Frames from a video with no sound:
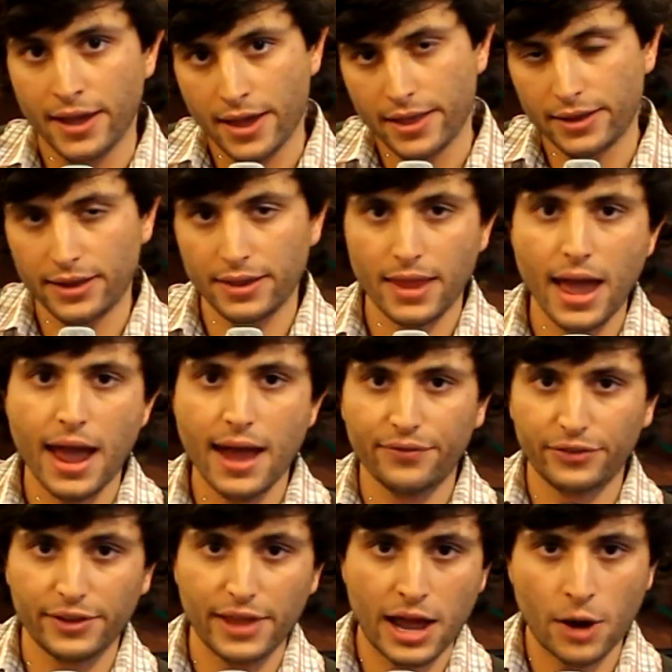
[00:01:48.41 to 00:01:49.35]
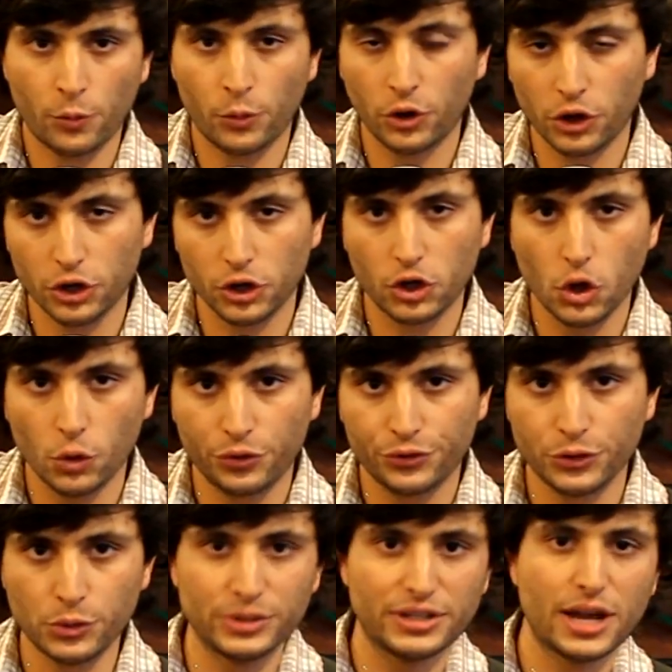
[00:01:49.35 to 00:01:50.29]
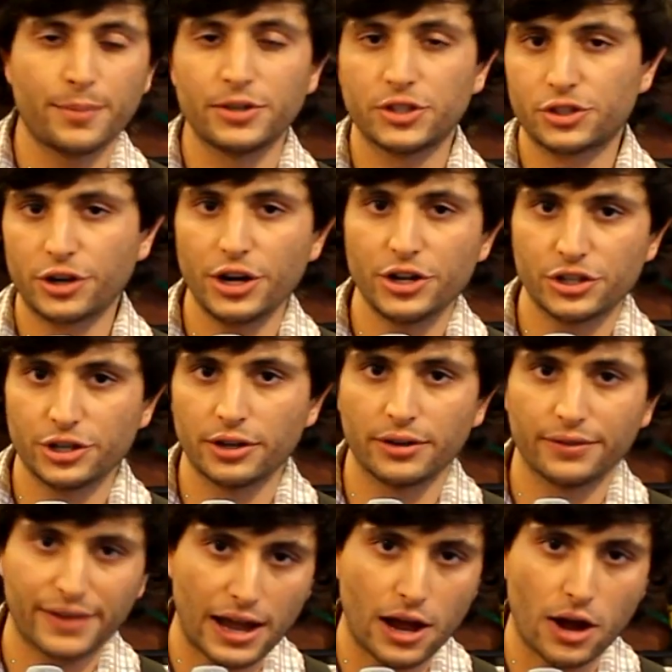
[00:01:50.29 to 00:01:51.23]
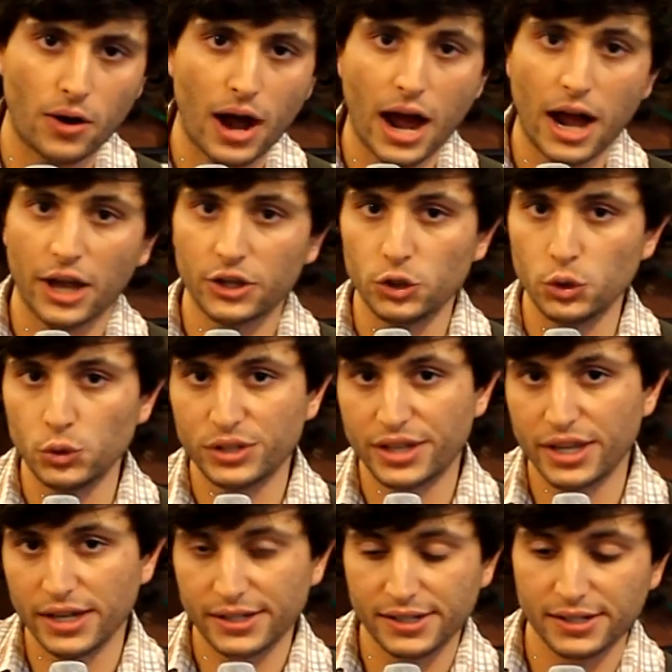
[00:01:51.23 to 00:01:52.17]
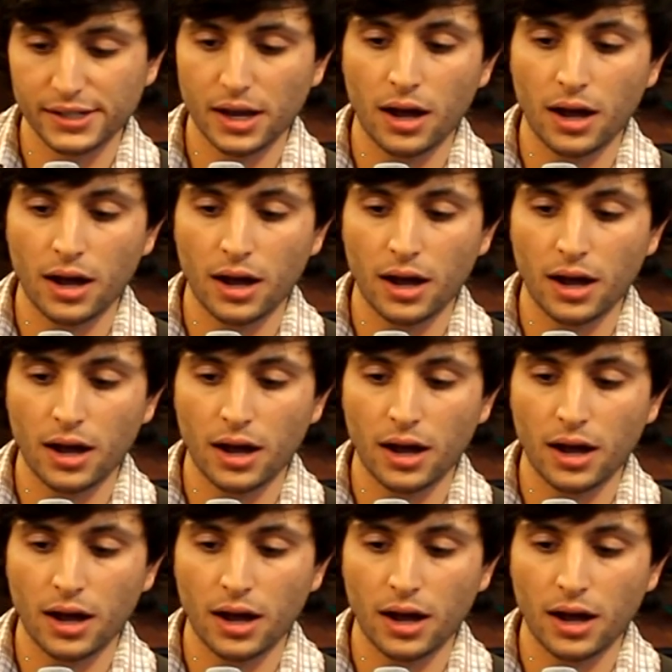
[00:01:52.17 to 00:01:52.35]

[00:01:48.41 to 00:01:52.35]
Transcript: And after that, we're going to go through a demonstration of how I use this